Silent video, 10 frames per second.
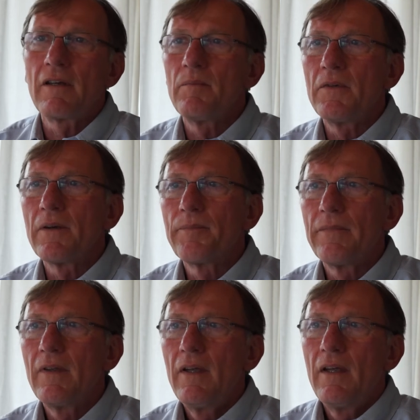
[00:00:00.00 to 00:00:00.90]
come there.
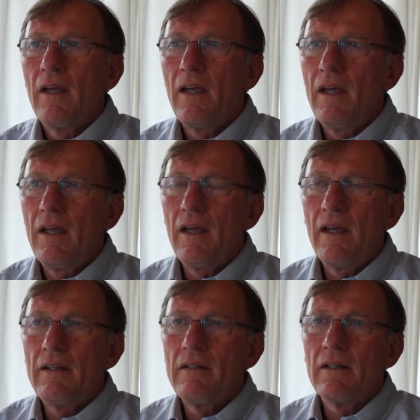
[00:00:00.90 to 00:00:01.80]

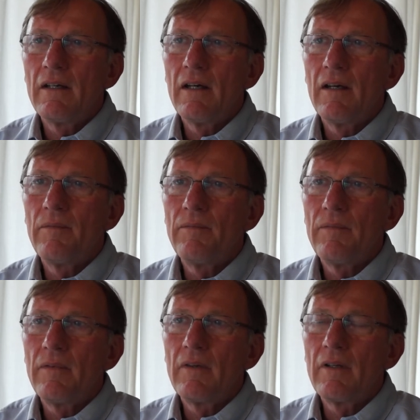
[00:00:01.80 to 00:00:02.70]
And uh,
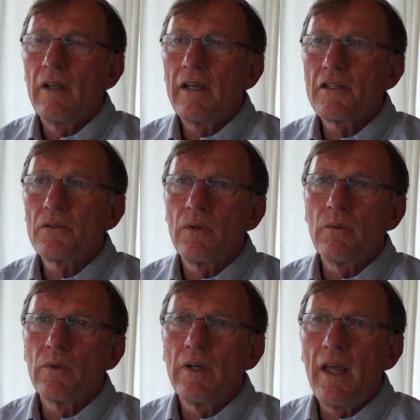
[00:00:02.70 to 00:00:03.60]
I guess
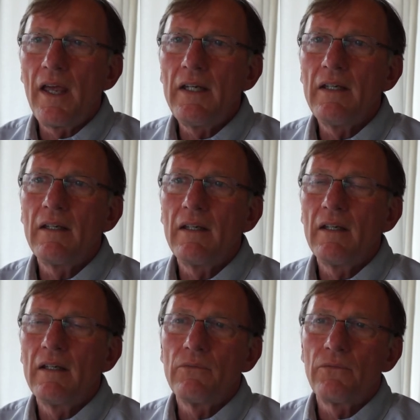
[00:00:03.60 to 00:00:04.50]
when Renee
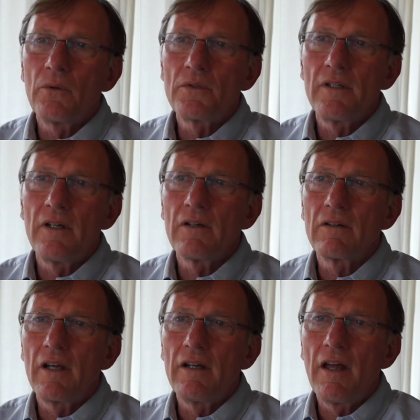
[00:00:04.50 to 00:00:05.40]
and the folks there
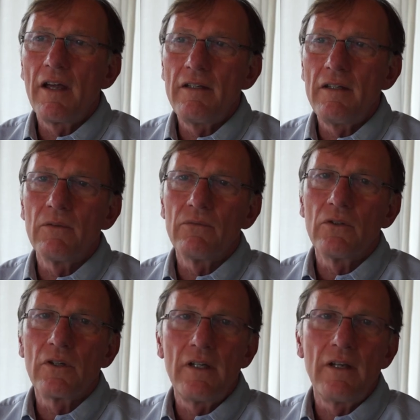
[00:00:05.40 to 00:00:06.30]
got an idea of
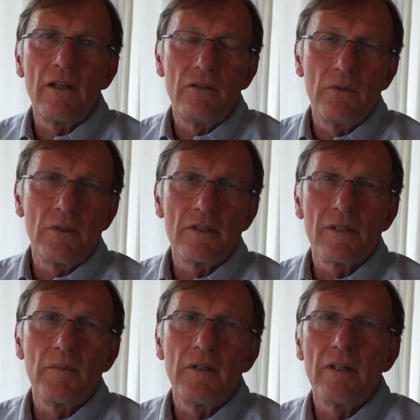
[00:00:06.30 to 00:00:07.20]
looking at doing
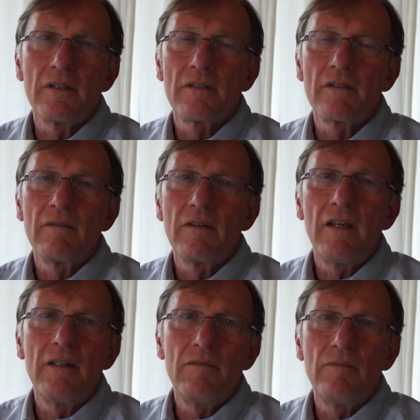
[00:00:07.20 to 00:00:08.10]
some of this,
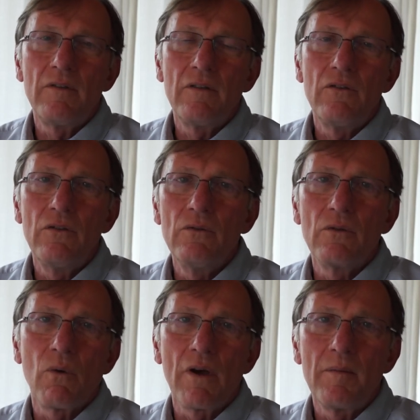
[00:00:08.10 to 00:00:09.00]
they
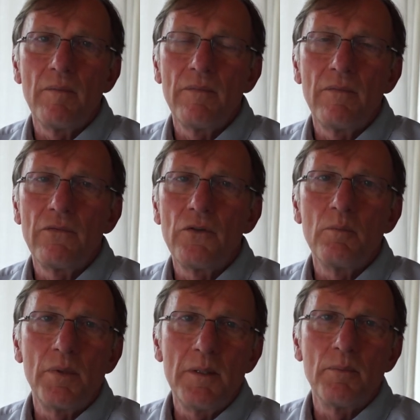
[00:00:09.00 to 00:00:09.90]
knew quite a few
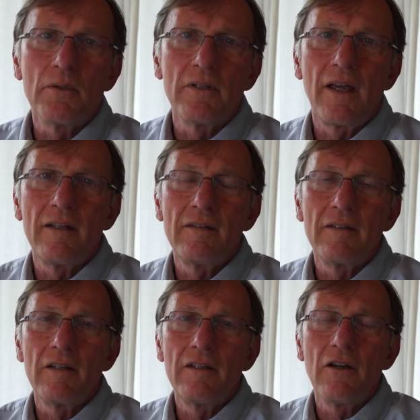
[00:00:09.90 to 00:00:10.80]
people that,
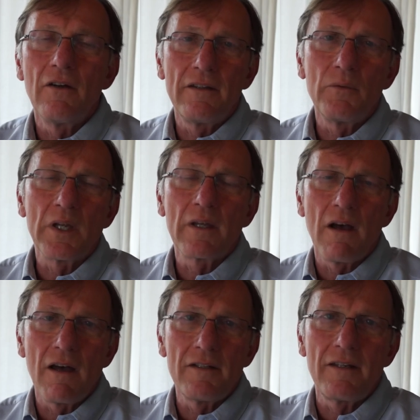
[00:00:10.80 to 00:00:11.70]
you know, with
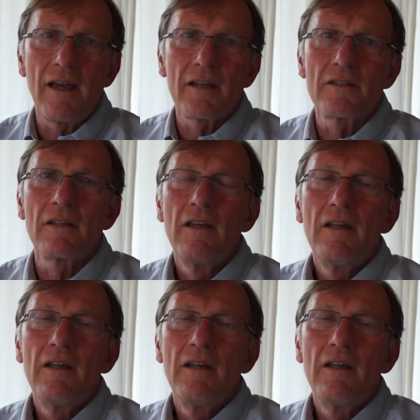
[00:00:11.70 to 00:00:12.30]
contacts